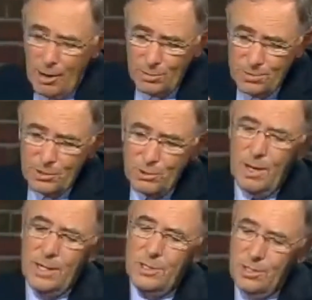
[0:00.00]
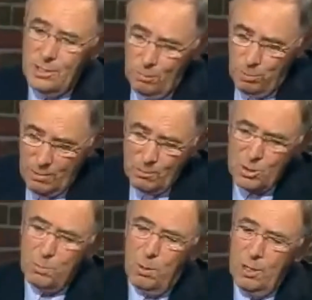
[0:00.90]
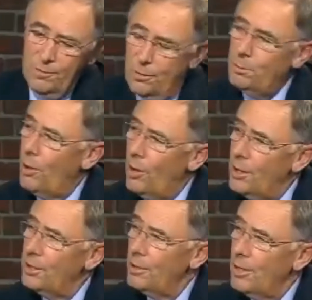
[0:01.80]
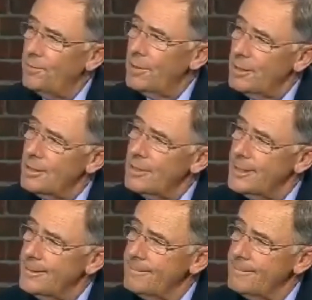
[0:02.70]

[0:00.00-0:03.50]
How's the transition been with spring football in your offense?